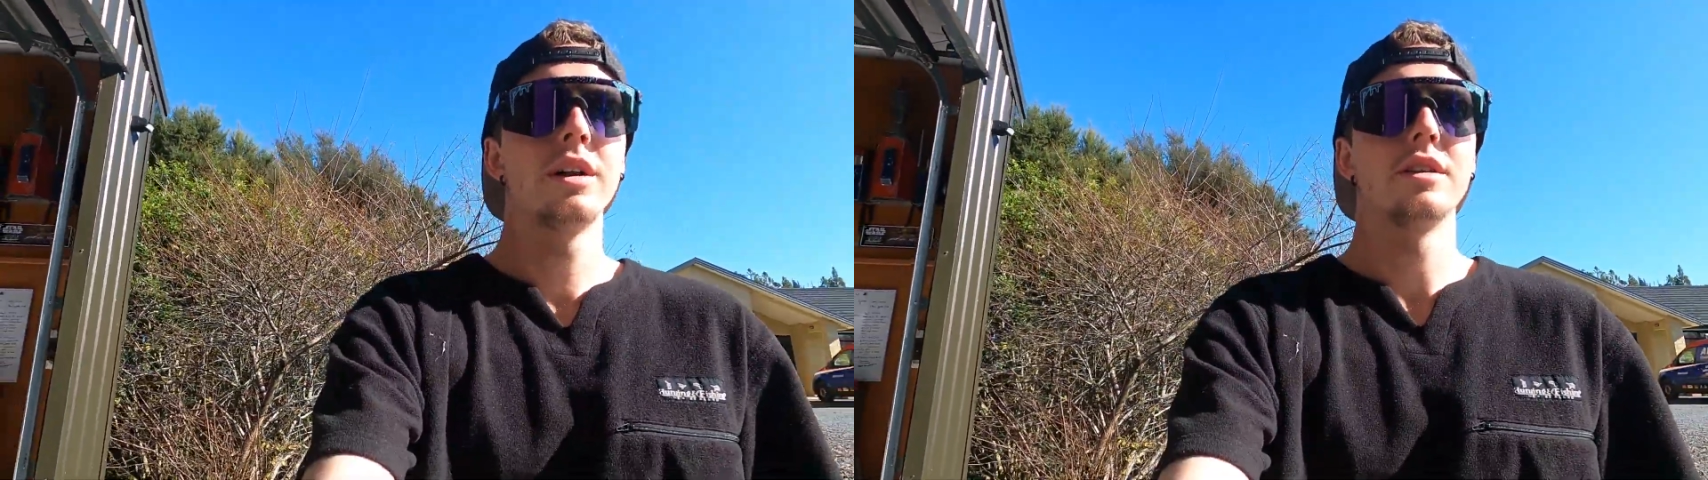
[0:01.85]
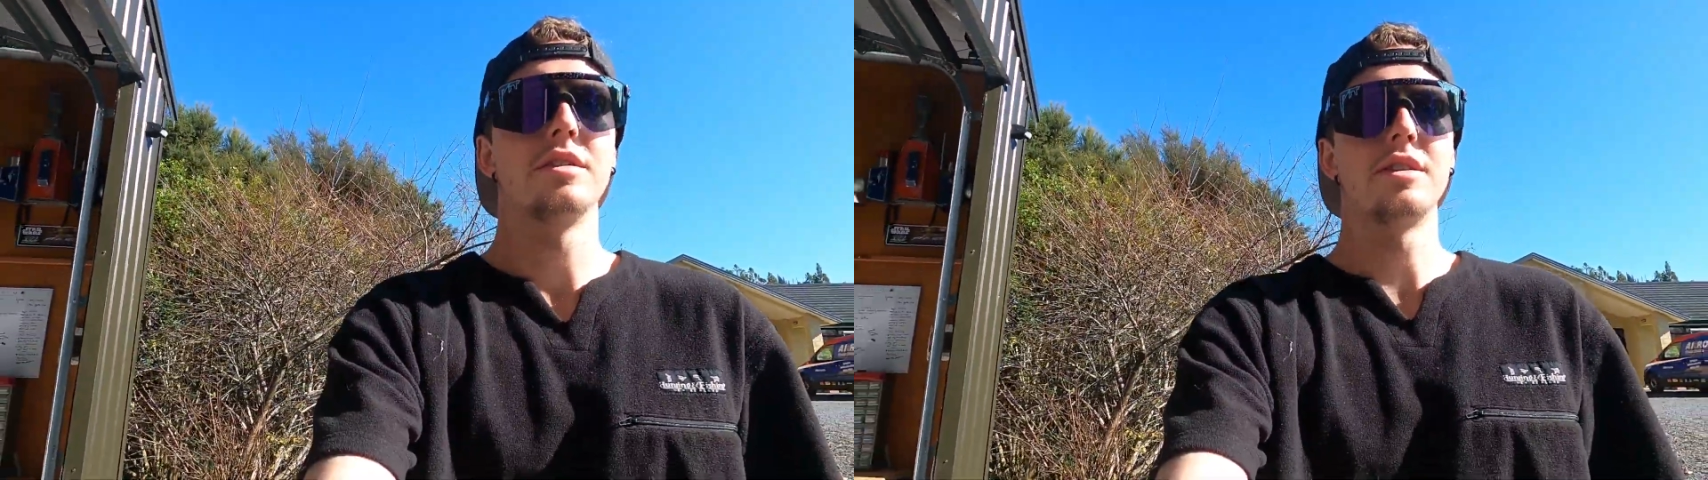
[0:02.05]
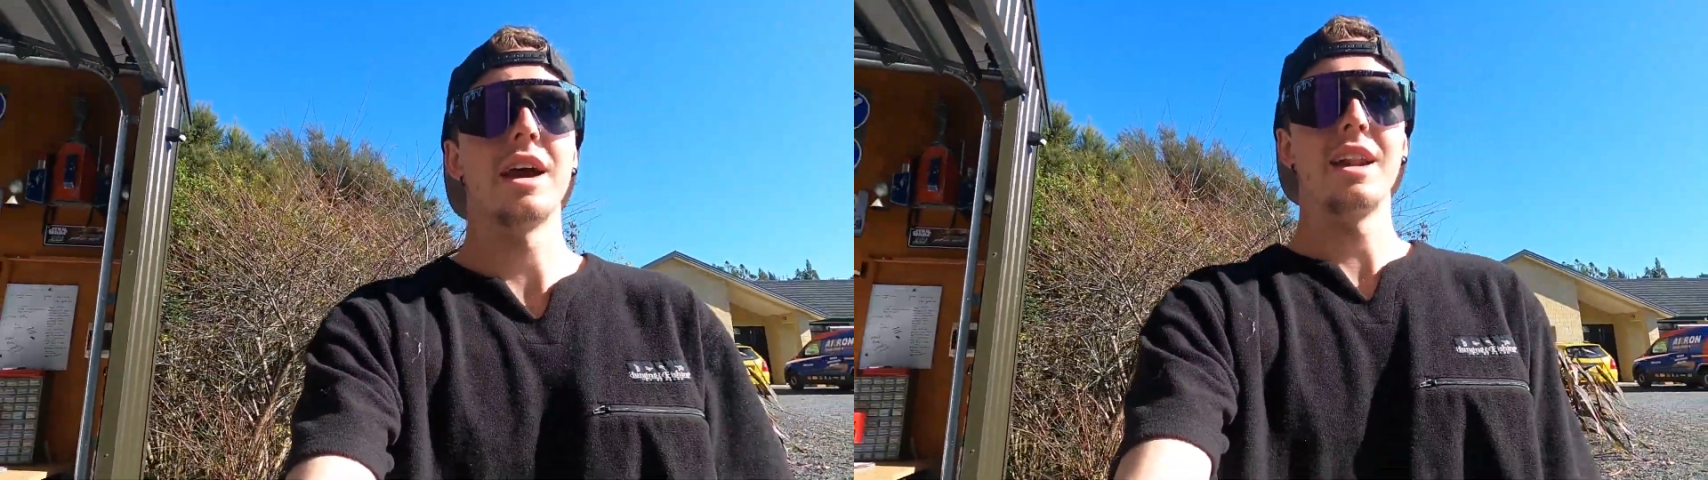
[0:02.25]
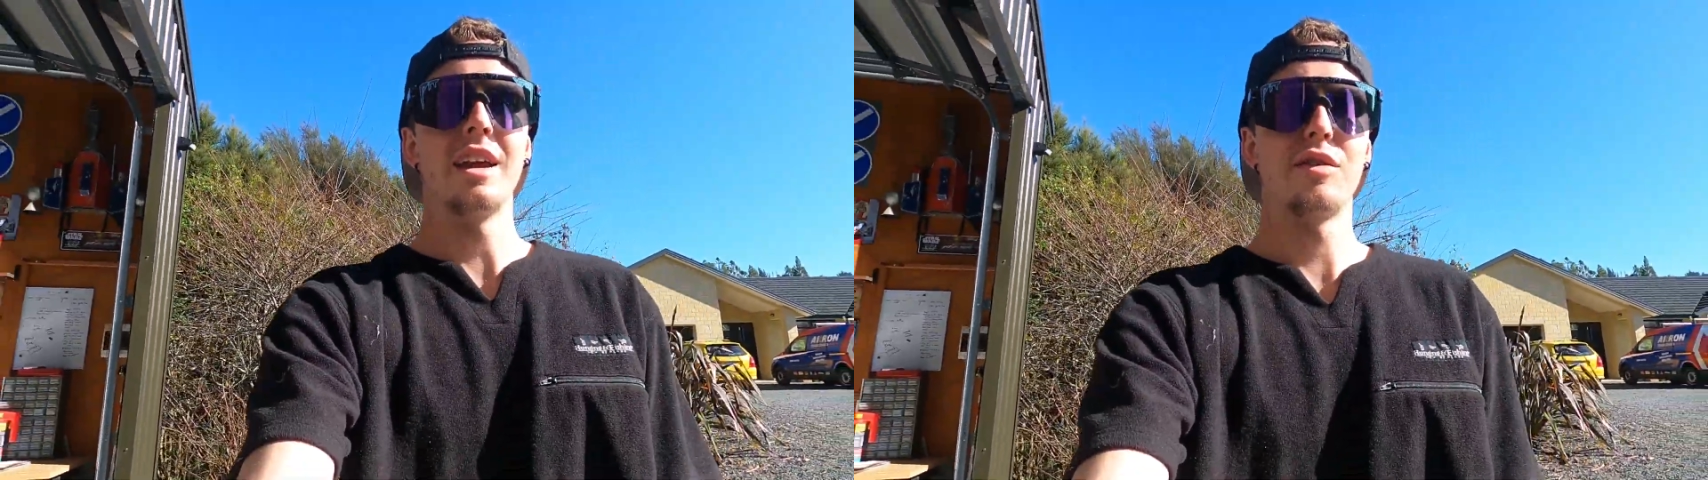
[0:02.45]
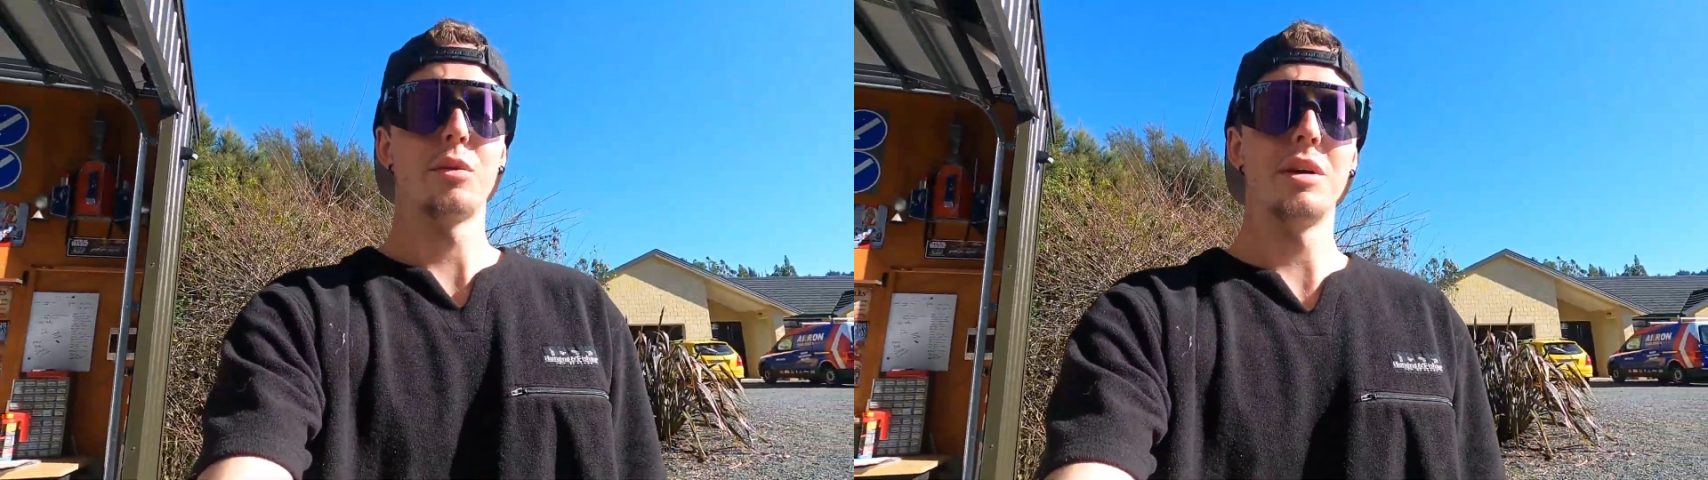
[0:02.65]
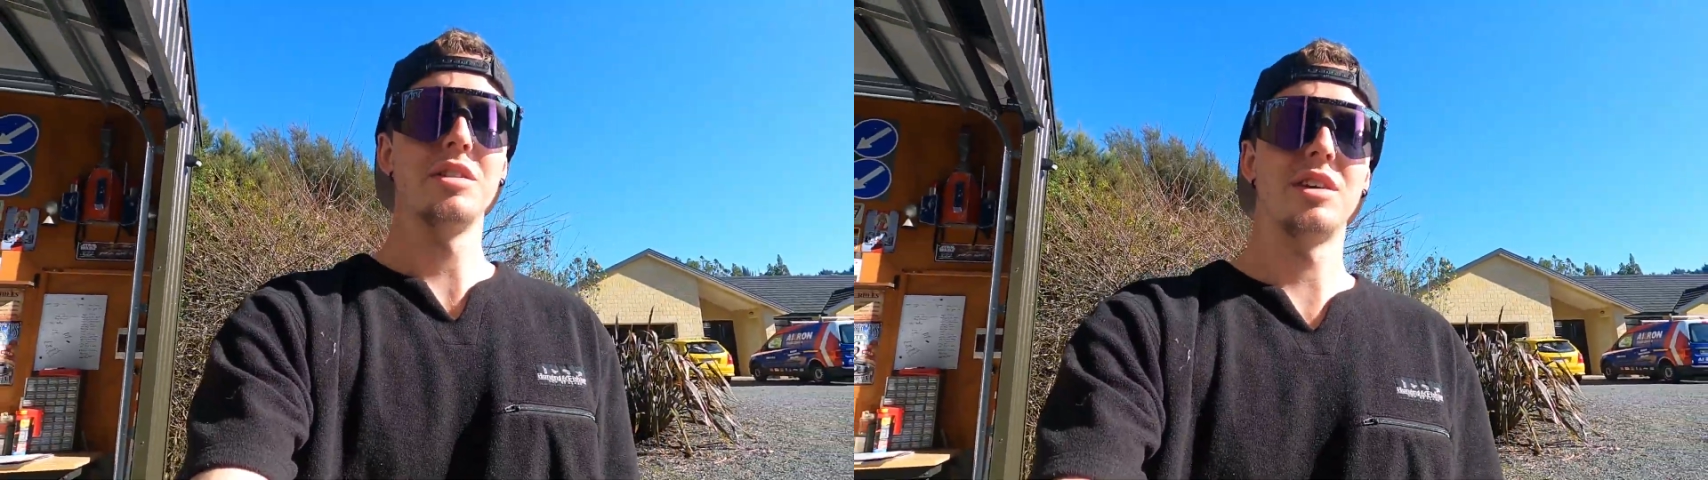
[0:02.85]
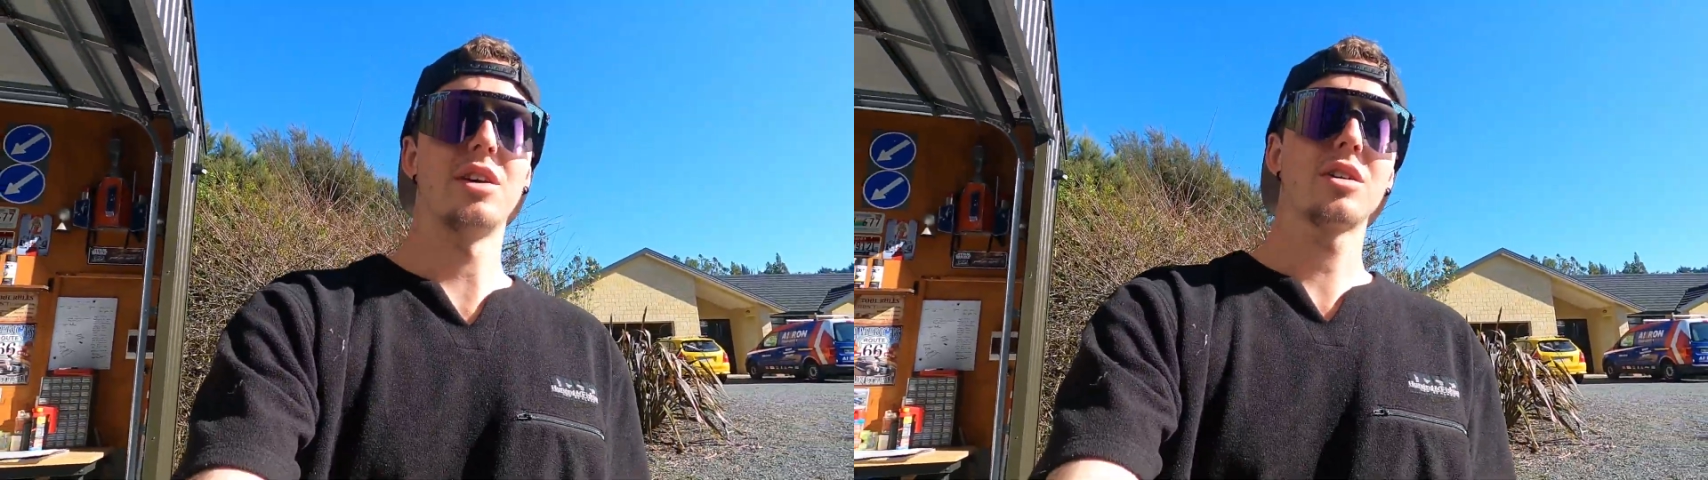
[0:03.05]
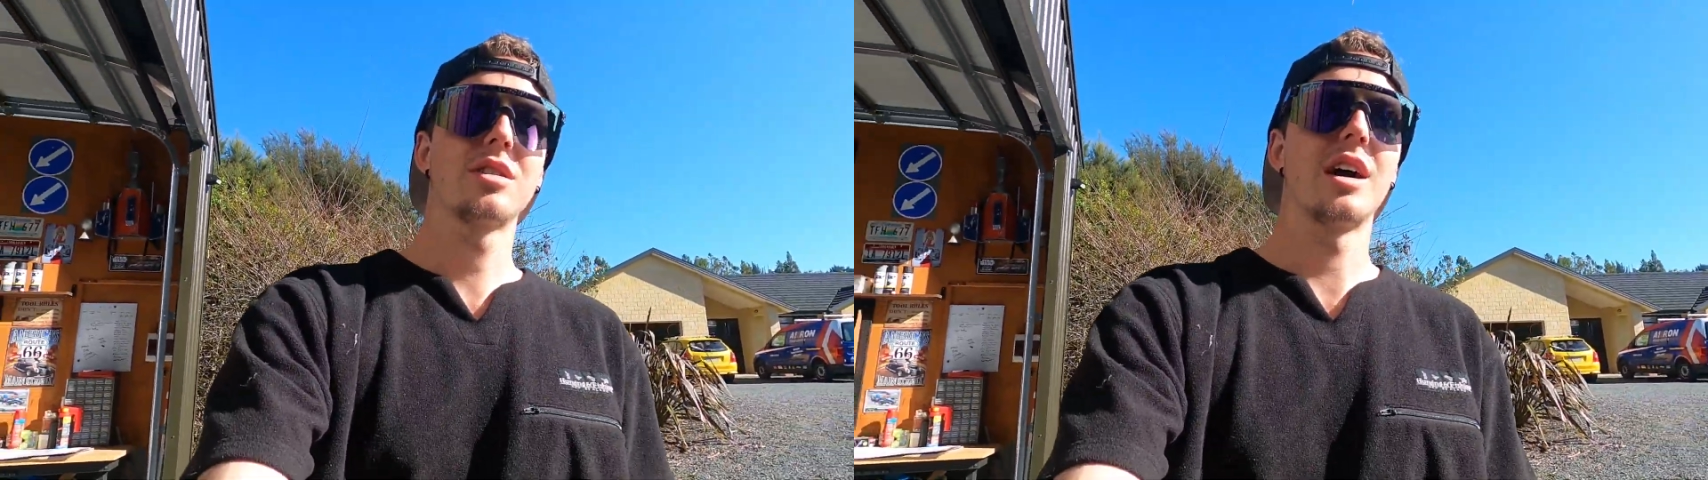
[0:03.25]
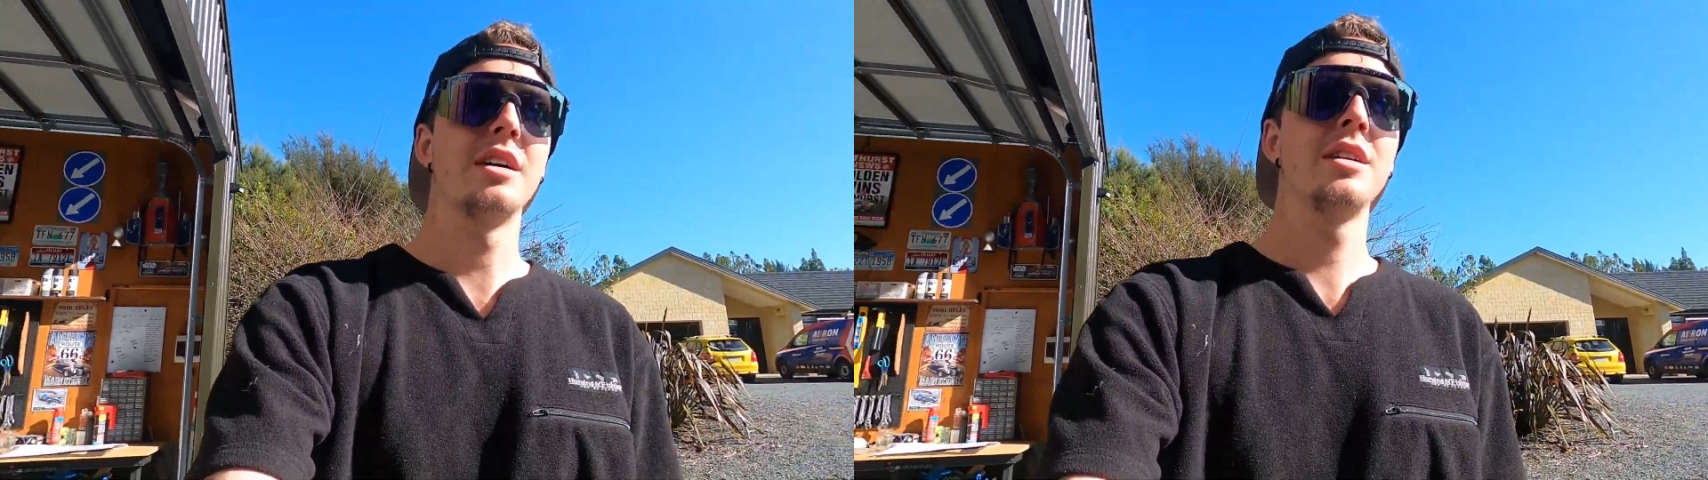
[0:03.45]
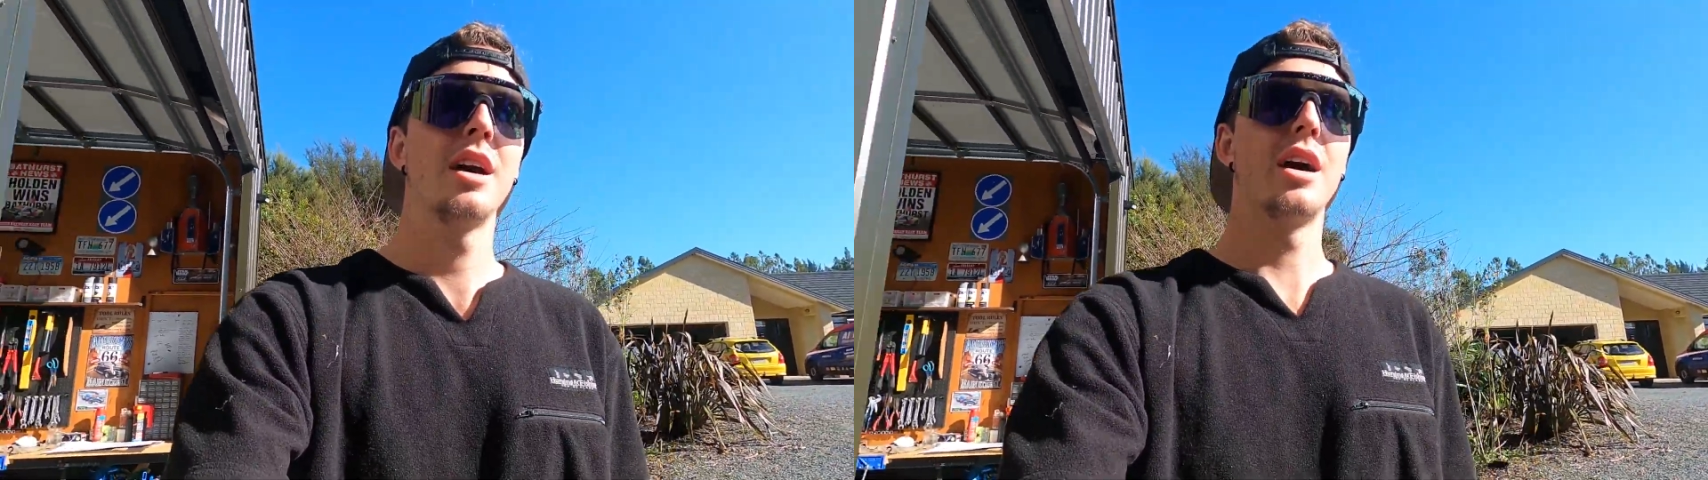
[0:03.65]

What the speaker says: It's Dan here from NZ Octane,